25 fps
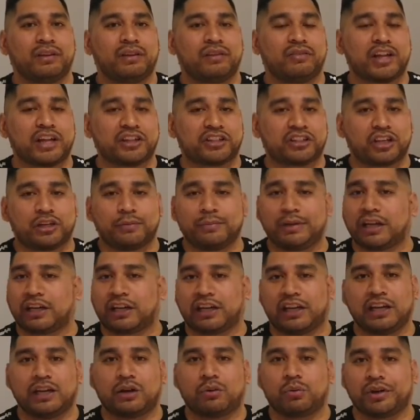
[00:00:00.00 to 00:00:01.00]
That's going to be a
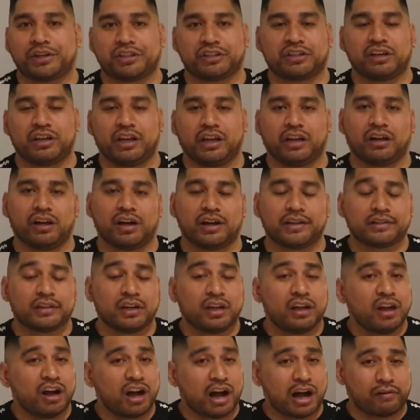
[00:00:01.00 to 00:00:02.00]
key question here, guys.
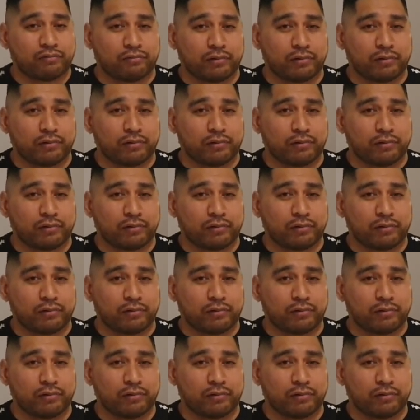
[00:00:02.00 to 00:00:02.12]
I